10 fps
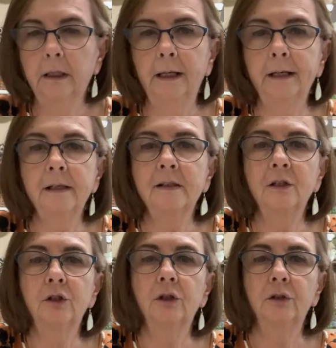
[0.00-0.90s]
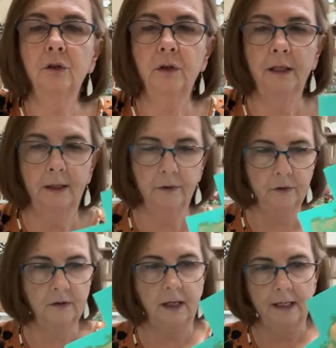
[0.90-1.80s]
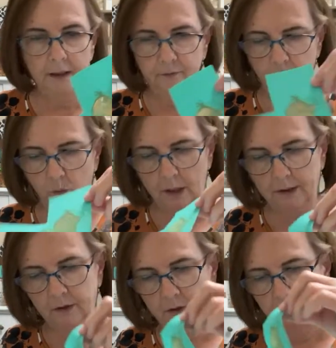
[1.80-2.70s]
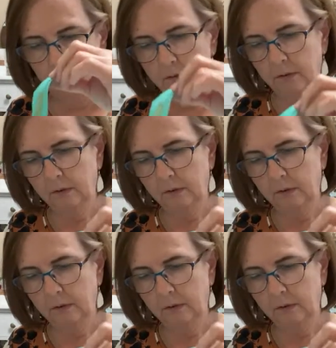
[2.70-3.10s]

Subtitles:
Like I said, you could do the other side if you want to.